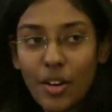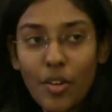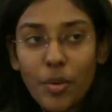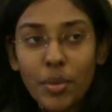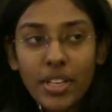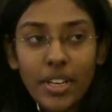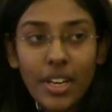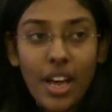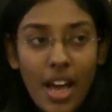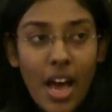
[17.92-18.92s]
everybody.
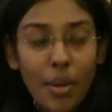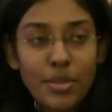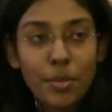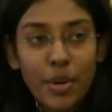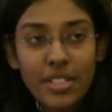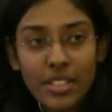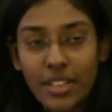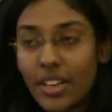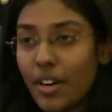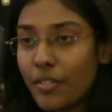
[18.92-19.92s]
I'm Shipra,
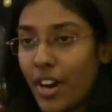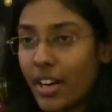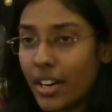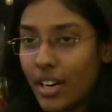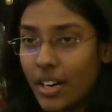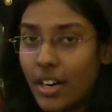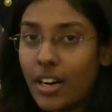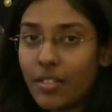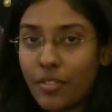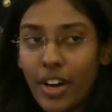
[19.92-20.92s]

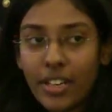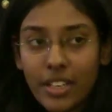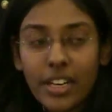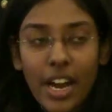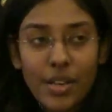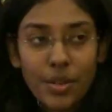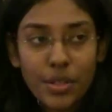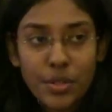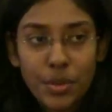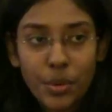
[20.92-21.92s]
a final year
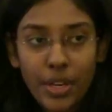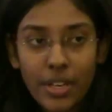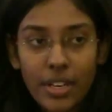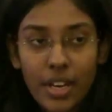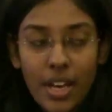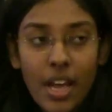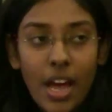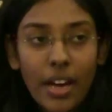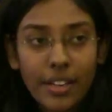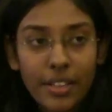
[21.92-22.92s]
graduate student
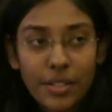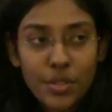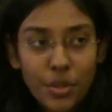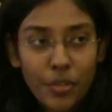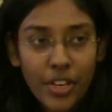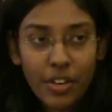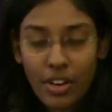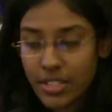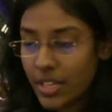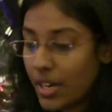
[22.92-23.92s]
at Indian Institute of
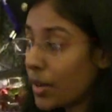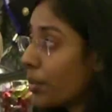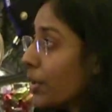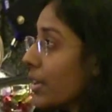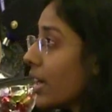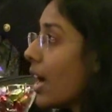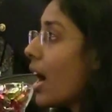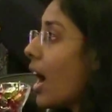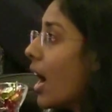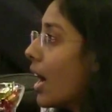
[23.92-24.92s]
Technology, Kharagpur.
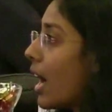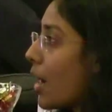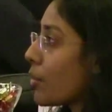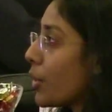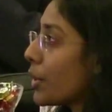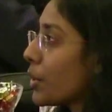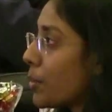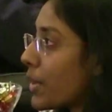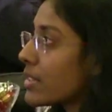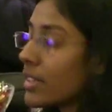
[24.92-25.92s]
I'm going
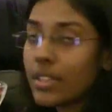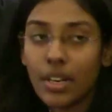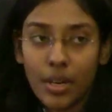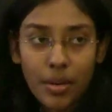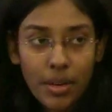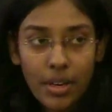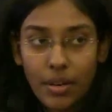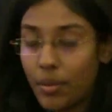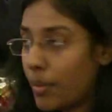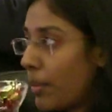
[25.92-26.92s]
to present
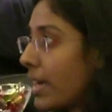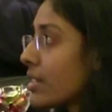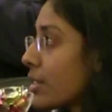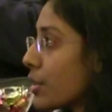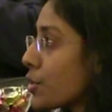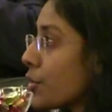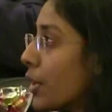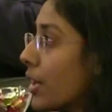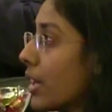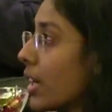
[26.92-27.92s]
my research
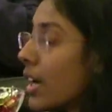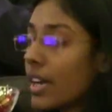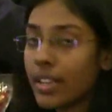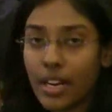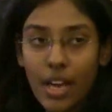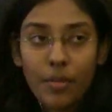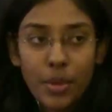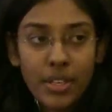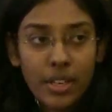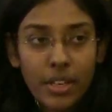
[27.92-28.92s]
work that I have
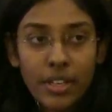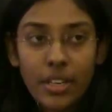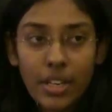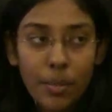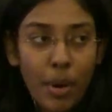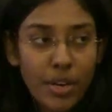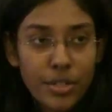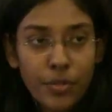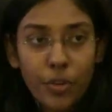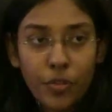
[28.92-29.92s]
been done in a
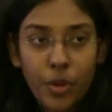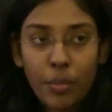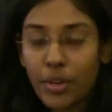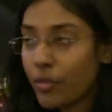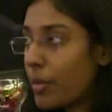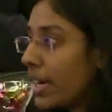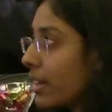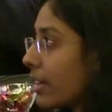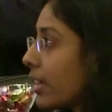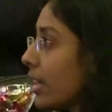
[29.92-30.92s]
partial fulfillment of my
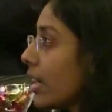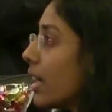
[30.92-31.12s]
degree,